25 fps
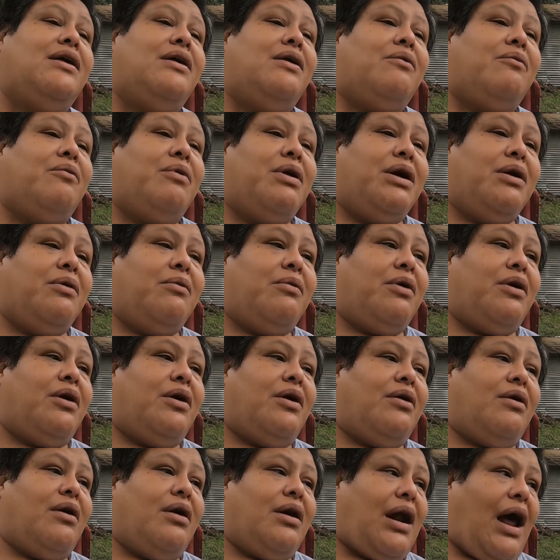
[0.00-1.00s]
We
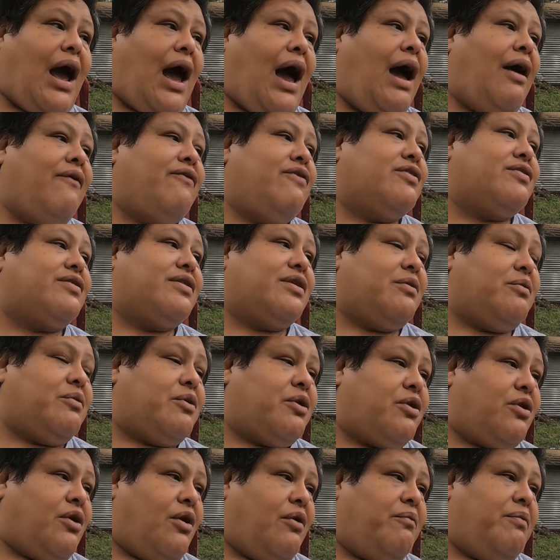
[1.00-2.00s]
were obviously we
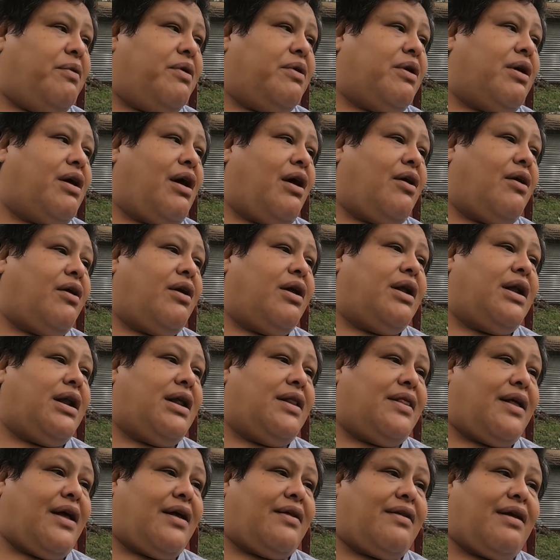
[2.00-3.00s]
grow a big garden
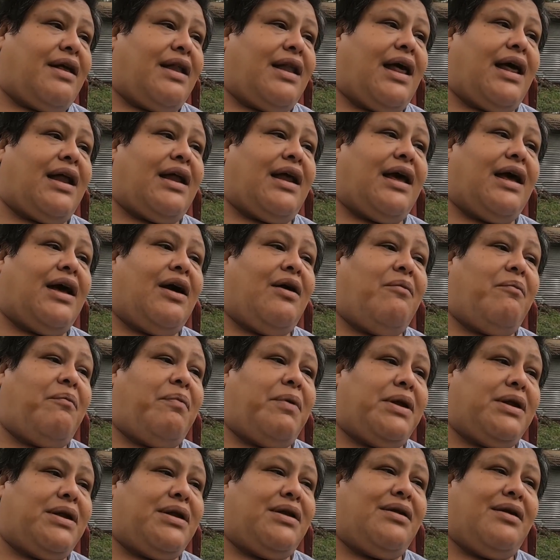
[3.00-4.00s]
and that's a lot of help,
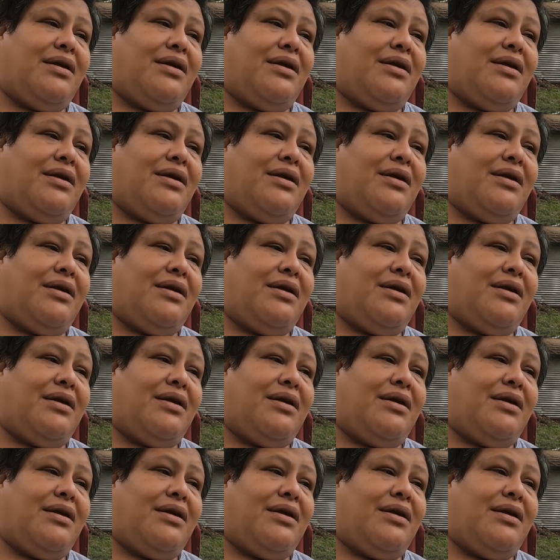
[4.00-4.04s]
but